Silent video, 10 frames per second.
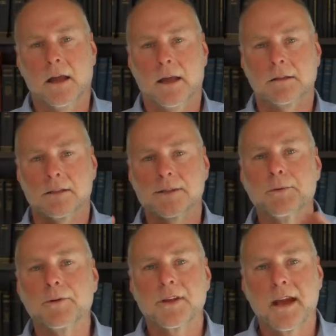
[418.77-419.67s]
and
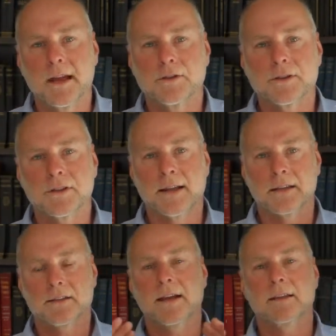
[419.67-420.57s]
smooth the edges,
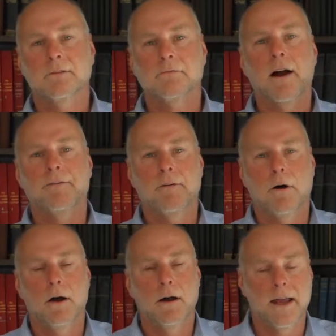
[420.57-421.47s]
take, take the rough
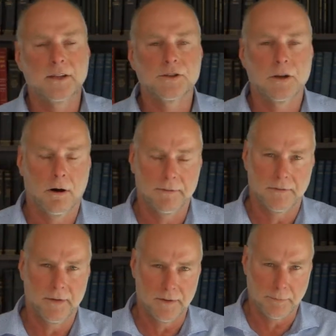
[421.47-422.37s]
uh, edge
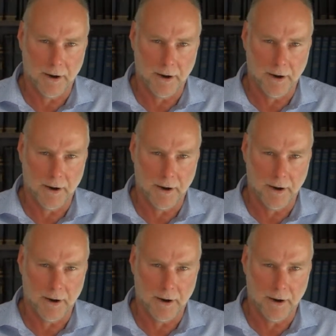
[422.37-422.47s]
off the